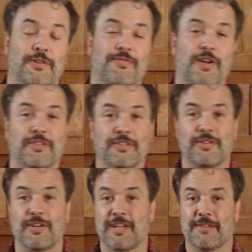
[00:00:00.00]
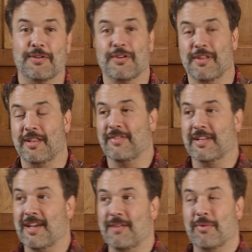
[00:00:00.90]
full frontal nudity in Return of the
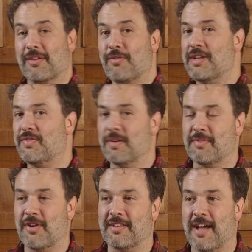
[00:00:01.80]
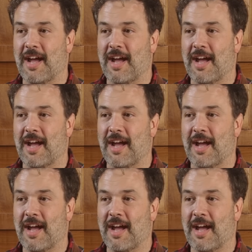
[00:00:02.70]
Living Dead, one of the greatest films of all